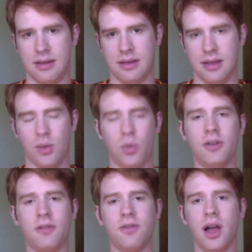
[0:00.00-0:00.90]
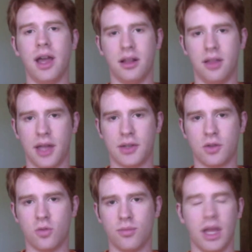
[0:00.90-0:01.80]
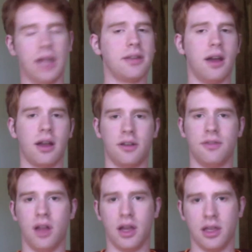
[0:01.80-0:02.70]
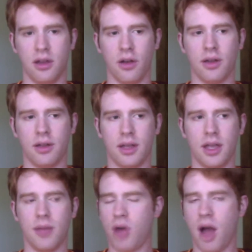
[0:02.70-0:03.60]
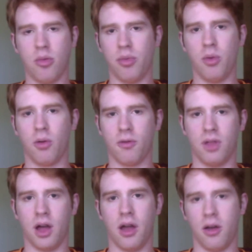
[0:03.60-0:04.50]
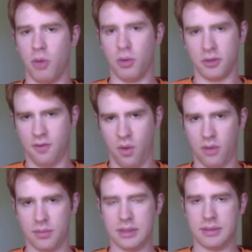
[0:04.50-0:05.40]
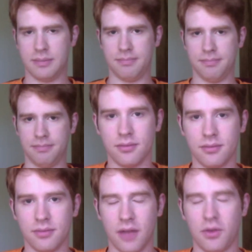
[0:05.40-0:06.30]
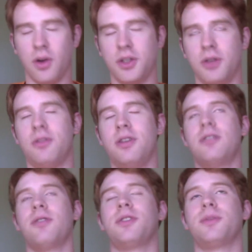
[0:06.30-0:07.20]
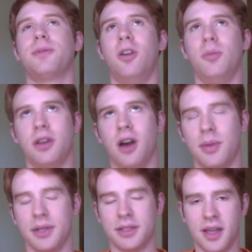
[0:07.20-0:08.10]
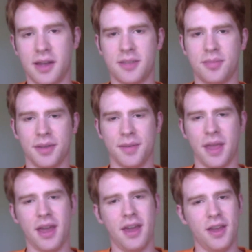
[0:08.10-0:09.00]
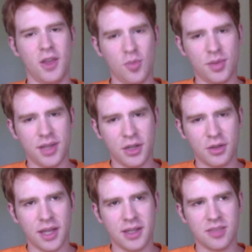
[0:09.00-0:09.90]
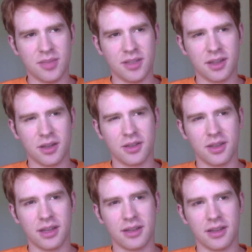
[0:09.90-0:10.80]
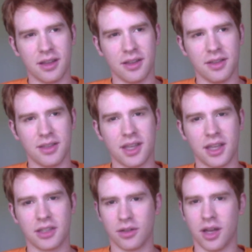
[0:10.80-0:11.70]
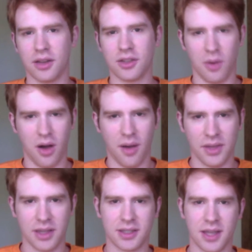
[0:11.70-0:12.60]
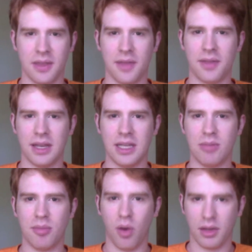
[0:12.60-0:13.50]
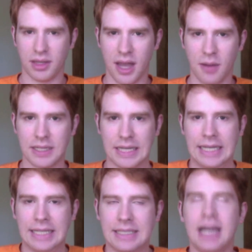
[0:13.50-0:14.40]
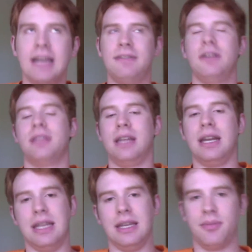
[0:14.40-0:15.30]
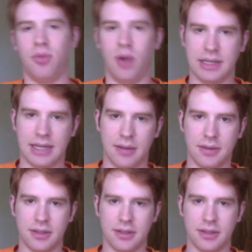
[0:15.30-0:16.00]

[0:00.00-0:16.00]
It wouldn't fly in a classroom, it's not going to fly here, it probably won't fly on most forums. Now, of course, you'd think that this would all be common sense, but human nature tends to be such that these things are not so obvious and that they need to be pointed out. And I felt that I needed to point it out.